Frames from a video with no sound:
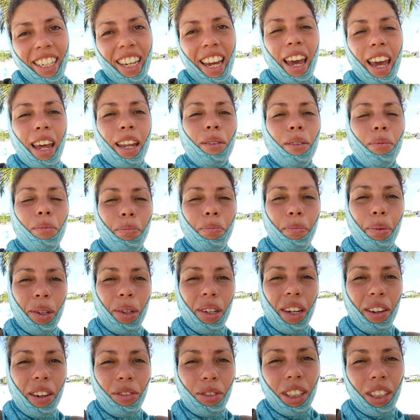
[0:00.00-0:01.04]
and put
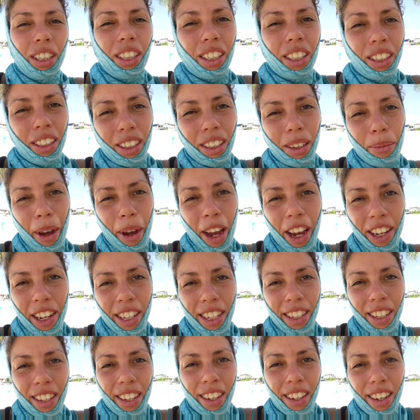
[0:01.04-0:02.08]
everything on the
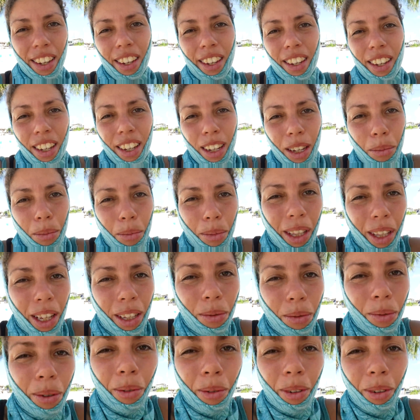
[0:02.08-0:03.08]
mast. That's what